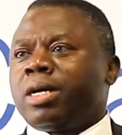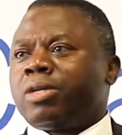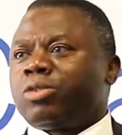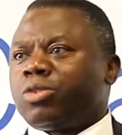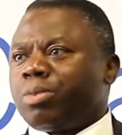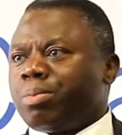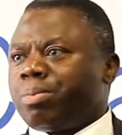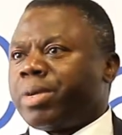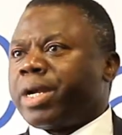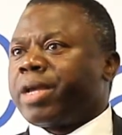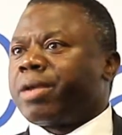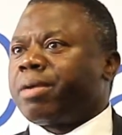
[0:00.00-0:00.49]

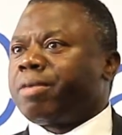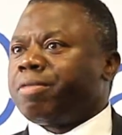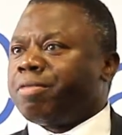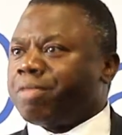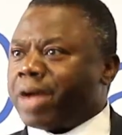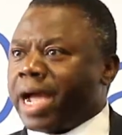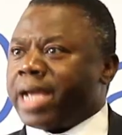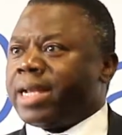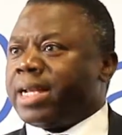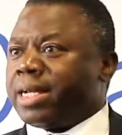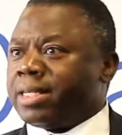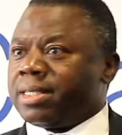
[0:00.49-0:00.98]
to bring
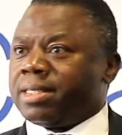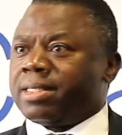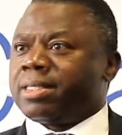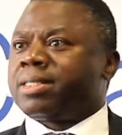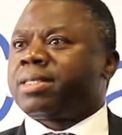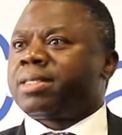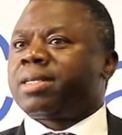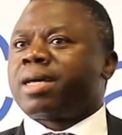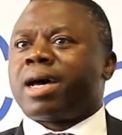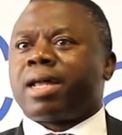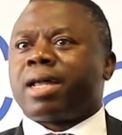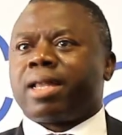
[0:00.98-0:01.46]

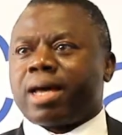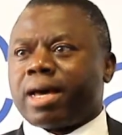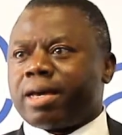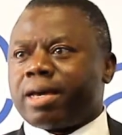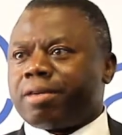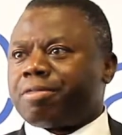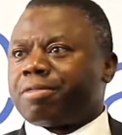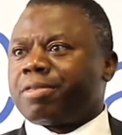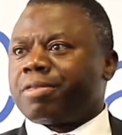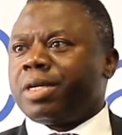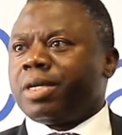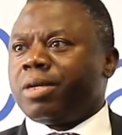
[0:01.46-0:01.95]
finance
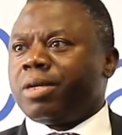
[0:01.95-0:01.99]
alive,